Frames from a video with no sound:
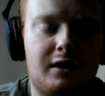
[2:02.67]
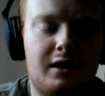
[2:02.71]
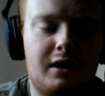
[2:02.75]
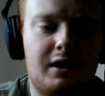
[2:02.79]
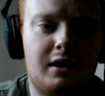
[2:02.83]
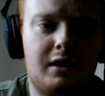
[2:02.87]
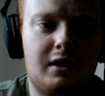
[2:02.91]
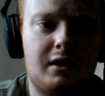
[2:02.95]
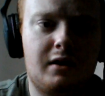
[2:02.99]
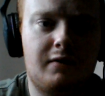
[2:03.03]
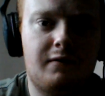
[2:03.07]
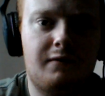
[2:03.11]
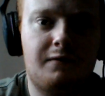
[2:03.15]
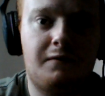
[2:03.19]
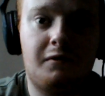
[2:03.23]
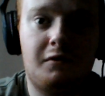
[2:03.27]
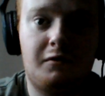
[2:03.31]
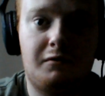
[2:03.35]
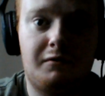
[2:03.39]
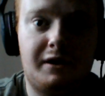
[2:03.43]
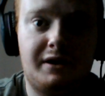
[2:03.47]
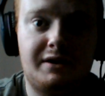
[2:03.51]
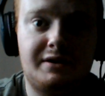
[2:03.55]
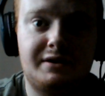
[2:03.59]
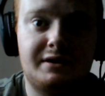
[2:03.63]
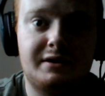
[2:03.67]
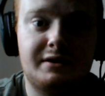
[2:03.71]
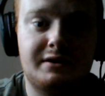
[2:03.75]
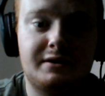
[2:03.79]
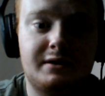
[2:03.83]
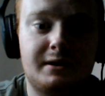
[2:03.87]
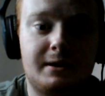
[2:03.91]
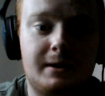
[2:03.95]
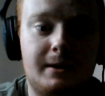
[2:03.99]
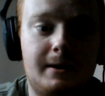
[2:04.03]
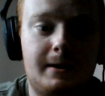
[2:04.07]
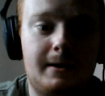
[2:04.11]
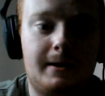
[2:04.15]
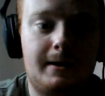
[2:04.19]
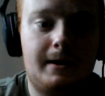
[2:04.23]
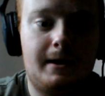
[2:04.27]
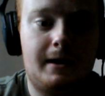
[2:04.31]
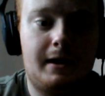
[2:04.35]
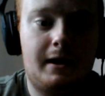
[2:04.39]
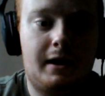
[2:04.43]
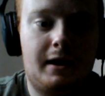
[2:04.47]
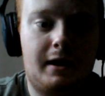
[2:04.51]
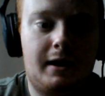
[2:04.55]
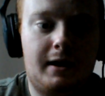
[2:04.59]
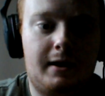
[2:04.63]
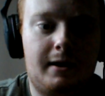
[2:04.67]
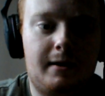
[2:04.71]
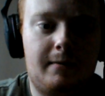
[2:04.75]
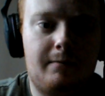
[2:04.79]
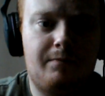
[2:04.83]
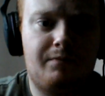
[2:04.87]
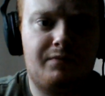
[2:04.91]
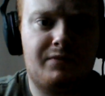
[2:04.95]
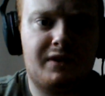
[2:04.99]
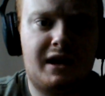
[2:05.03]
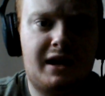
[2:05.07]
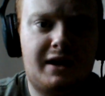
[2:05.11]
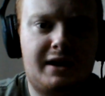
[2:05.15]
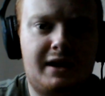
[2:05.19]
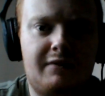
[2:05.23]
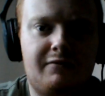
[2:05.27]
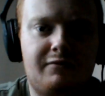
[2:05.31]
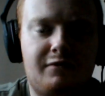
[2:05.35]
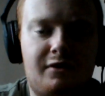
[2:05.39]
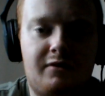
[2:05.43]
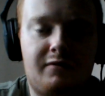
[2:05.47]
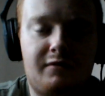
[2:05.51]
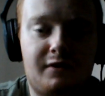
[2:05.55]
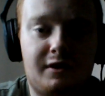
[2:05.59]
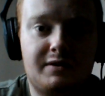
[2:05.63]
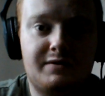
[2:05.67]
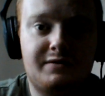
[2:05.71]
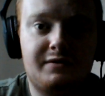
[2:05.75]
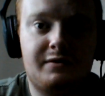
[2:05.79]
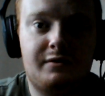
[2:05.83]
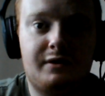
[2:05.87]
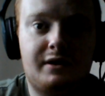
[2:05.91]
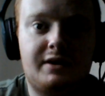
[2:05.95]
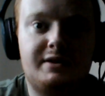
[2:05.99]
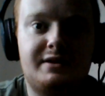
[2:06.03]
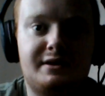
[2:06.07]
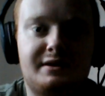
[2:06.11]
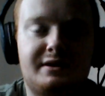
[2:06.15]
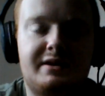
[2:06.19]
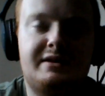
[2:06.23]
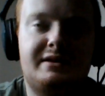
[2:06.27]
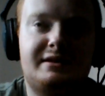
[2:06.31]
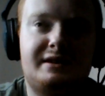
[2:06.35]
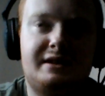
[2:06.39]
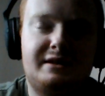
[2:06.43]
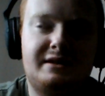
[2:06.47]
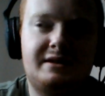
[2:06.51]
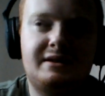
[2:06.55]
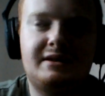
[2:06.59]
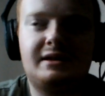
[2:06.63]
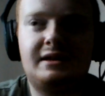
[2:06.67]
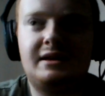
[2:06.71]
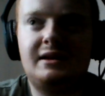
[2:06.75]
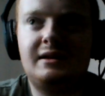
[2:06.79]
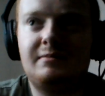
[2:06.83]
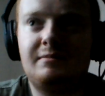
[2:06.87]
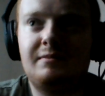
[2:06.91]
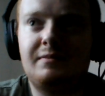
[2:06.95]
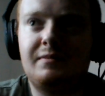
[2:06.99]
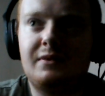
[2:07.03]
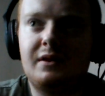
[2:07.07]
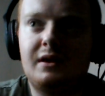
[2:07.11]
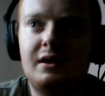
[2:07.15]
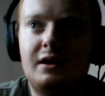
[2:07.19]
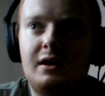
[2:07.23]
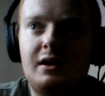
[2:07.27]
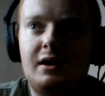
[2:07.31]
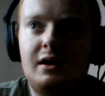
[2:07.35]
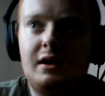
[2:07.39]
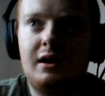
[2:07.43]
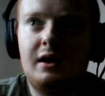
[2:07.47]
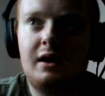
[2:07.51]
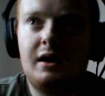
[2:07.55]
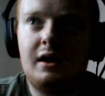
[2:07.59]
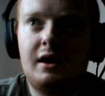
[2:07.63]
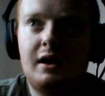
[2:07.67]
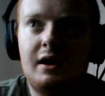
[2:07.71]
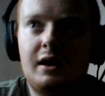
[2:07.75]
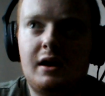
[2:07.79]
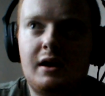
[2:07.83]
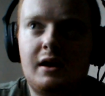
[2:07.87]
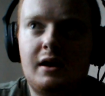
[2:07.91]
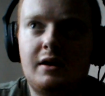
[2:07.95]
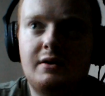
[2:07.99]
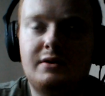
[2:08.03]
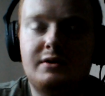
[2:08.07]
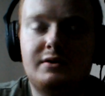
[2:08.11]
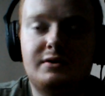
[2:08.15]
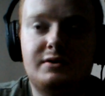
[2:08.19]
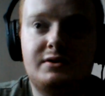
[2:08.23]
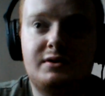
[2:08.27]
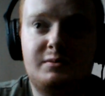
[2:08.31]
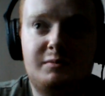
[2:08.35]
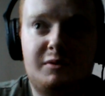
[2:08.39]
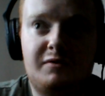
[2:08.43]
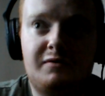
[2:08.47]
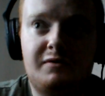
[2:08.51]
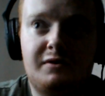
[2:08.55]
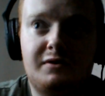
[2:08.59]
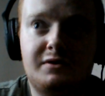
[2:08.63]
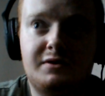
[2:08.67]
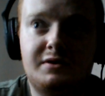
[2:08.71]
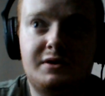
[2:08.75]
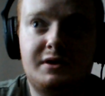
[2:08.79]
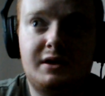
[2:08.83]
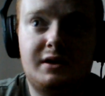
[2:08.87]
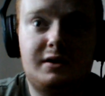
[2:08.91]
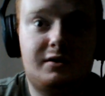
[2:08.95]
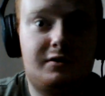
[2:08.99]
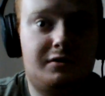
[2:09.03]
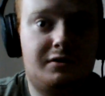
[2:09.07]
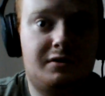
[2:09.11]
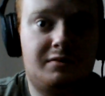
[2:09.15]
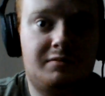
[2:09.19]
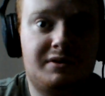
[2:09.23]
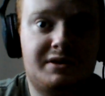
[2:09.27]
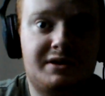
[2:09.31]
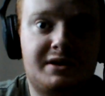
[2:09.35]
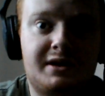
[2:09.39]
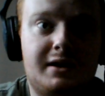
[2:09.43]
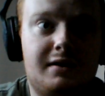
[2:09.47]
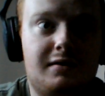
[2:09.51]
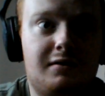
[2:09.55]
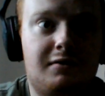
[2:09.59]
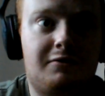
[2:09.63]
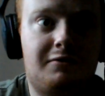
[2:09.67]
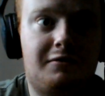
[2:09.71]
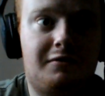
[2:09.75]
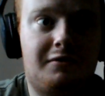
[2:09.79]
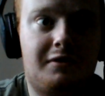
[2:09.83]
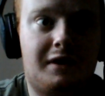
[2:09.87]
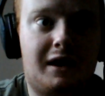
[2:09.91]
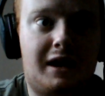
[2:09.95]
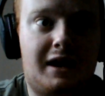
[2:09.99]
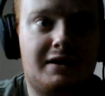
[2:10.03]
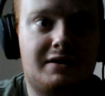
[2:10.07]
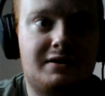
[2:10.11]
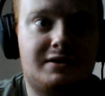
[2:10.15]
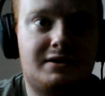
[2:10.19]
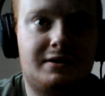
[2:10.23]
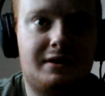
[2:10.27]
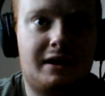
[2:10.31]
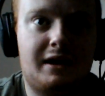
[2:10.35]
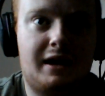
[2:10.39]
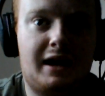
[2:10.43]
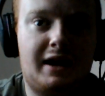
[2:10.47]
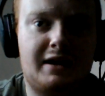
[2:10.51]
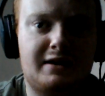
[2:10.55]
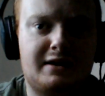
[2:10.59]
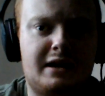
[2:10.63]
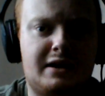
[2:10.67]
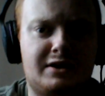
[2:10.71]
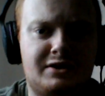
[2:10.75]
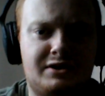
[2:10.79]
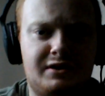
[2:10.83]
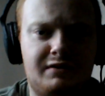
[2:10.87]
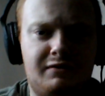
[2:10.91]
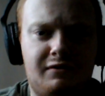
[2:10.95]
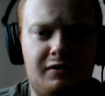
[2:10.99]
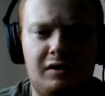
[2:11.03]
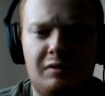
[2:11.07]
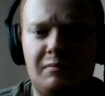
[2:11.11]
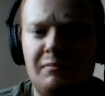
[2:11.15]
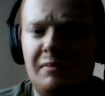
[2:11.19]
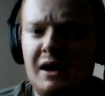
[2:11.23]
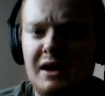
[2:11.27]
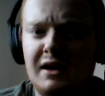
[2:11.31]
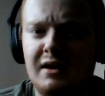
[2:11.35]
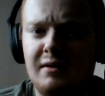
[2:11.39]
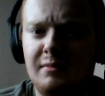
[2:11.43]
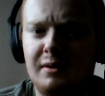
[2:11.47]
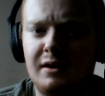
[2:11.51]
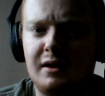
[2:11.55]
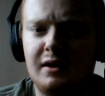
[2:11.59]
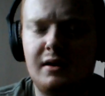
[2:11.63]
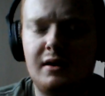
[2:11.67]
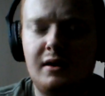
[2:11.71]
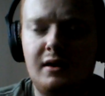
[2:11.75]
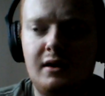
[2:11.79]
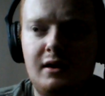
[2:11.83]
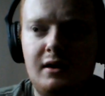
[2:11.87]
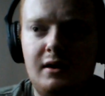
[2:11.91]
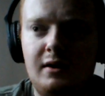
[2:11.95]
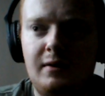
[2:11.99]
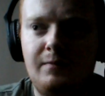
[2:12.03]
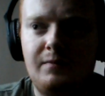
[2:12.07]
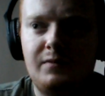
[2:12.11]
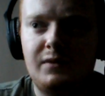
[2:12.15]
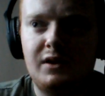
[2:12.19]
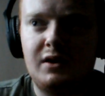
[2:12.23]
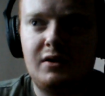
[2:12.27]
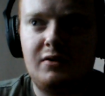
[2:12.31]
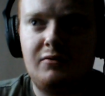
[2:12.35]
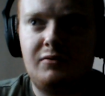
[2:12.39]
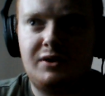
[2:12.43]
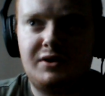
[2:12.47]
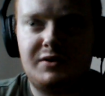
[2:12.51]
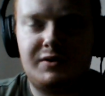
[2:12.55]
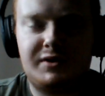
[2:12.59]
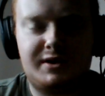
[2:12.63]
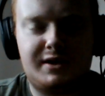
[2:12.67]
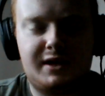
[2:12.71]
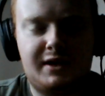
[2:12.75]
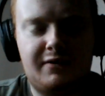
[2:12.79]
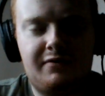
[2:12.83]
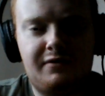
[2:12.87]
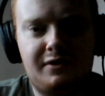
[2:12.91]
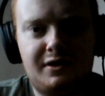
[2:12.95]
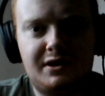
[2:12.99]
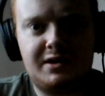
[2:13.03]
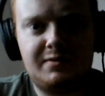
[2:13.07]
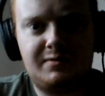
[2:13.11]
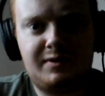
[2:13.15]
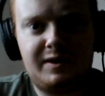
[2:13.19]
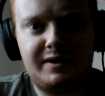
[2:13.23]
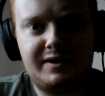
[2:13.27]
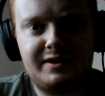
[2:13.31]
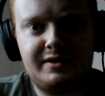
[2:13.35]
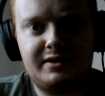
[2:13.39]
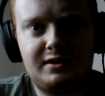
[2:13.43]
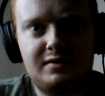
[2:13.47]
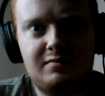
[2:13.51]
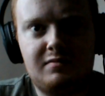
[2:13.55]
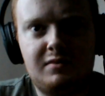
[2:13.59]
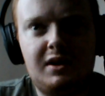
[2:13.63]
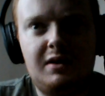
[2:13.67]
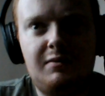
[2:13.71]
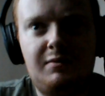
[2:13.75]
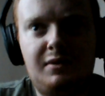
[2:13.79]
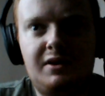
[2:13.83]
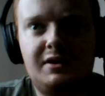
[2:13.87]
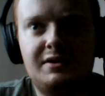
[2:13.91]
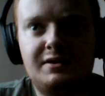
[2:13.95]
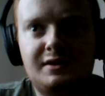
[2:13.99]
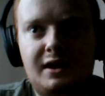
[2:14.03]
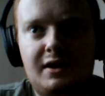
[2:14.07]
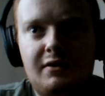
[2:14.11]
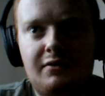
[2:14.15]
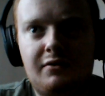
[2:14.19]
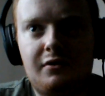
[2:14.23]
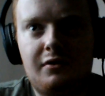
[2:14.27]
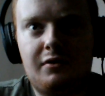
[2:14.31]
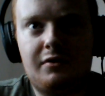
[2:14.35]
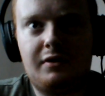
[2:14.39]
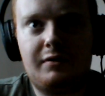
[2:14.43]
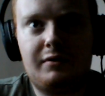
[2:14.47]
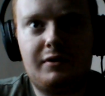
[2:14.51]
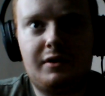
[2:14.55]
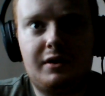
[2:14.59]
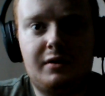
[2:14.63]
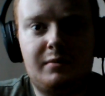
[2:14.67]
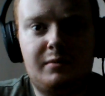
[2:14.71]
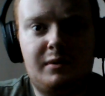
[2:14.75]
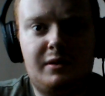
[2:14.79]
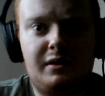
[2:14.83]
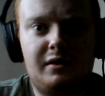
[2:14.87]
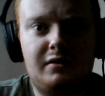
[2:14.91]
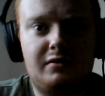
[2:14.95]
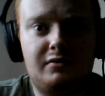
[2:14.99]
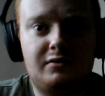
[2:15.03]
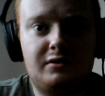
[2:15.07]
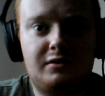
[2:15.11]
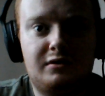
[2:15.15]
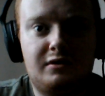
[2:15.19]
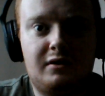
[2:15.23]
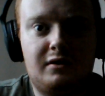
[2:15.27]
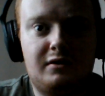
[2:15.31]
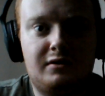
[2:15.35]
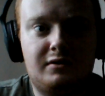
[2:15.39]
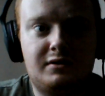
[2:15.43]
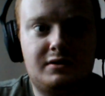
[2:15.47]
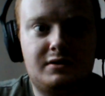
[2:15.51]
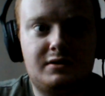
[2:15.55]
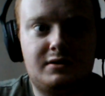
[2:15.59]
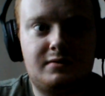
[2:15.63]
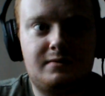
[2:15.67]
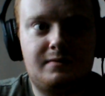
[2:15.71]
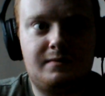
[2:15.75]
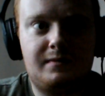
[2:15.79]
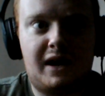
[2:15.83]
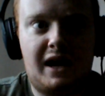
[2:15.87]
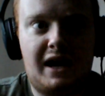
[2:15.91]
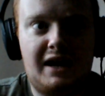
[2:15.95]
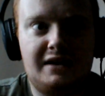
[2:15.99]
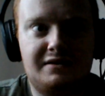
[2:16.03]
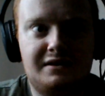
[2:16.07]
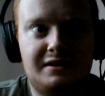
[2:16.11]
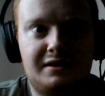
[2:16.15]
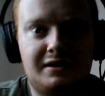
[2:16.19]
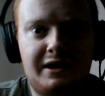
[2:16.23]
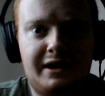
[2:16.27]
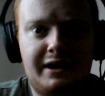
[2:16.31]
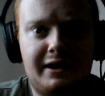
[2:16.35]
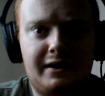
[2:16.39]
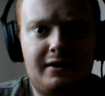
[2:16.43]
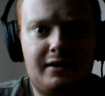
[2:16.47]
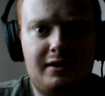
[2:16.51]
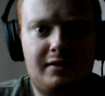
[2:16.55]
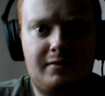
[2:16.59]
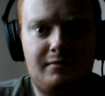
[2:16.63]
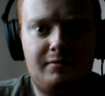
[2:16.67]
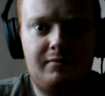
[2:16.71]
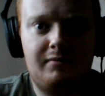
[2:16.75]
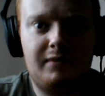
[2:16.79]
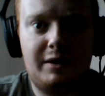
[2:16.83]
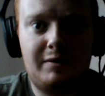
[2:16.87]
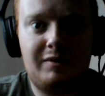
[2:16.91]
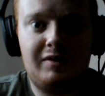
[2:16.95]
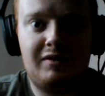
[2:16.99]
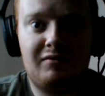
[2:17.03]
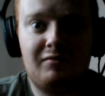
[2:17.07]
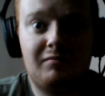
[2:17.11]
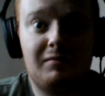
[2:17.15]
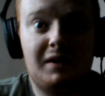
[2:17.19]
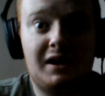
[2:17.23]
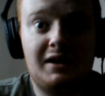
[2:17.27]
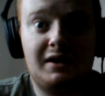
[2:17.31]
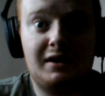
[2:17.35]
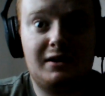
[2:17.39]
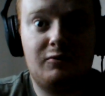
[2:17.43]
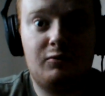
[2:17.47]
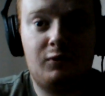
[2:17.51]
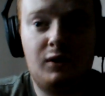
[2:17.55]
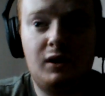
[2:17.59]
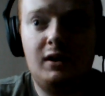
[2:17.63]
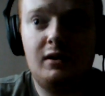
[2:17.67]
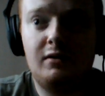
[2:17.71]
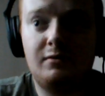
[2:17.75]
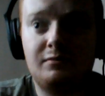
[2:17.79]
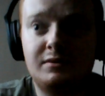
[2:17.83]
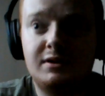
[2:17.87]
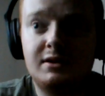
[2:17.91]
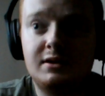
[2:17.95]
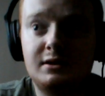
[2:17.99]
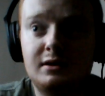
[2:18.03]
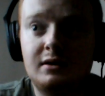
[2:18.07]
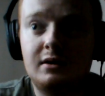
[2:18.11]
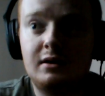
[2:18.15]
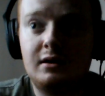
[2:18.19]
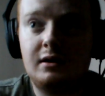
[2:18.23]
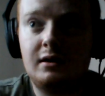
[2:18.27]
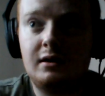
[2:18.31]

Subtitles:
4 races. And after the first 4 races, it did seem to some of us, including myself, that they had actually fallen back a bit, which was definitely surprising to me because I thought they were going to be the underdogs, as in maybe even battling Williams.